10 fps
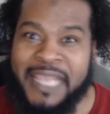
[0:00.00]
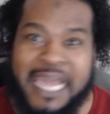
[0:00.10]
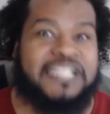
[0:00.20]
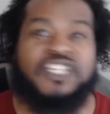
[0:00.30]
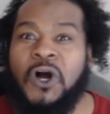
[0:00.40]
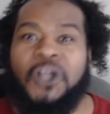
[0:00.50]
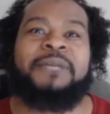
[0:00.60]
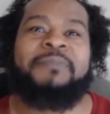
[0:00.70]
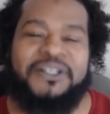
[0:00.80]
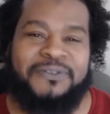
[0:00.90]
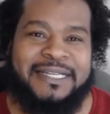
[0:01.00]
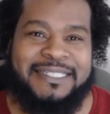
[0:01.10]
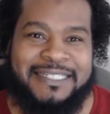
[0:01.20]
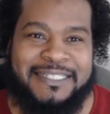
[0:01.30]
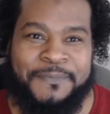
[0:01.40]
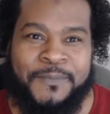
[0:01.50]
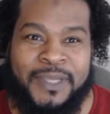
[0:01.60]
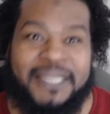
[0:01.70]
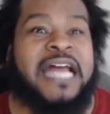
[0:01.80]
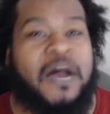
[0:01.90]
And he's calling me a racist.
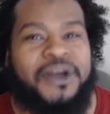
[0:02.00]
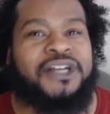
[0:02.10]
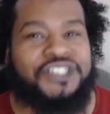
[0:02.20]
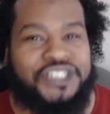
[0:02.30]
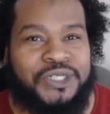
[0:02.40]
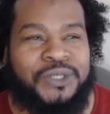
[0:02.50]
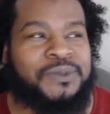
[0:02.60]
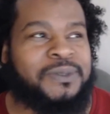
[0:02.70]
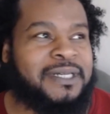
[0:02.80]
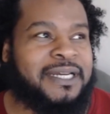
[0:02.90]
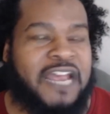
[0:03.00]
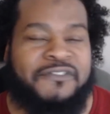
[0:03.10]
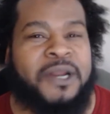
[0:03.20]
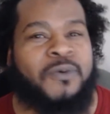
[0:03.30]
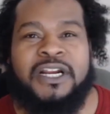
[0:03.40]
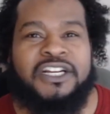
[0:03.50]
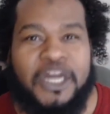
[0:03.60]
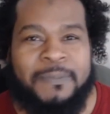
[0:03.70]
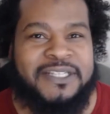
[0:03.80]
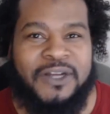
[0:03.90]
Now we're gonna show everybody what a
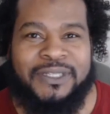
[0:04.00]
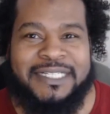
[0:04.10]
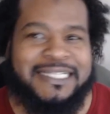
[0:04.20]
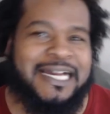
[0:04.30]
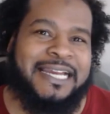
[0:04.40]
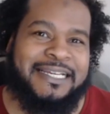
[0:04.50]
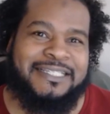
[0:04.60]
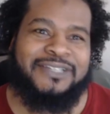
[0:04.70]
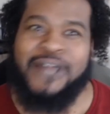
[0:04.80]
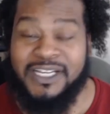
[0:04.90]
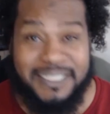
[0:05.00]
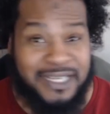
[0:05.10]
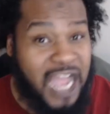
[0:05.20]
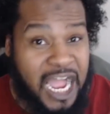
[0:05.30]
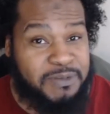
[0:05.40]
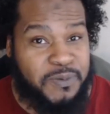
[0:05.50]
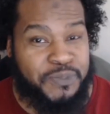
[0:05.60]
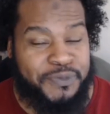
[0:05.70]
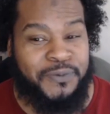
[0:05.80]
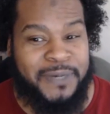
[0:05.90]
numbskull this guy is, because I'm
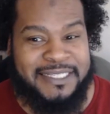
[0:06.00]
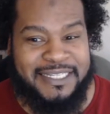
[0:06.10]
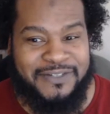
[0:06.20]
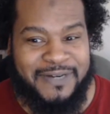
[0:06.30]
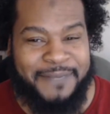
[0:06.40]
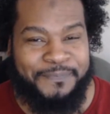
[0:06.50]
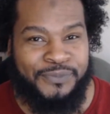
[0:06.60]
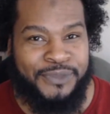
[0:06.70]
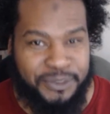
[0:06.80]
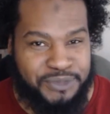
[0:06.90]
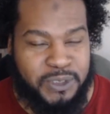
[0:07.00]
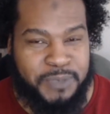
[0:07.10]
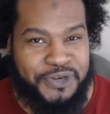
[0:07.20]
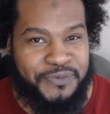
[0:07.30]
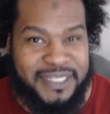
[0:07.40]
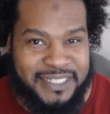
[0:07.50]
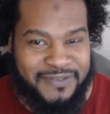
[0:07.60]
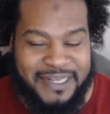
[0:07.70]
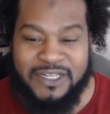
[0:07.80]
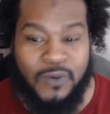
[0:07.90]
supposed to be a racist, right? I'm supposed to be a racist, right?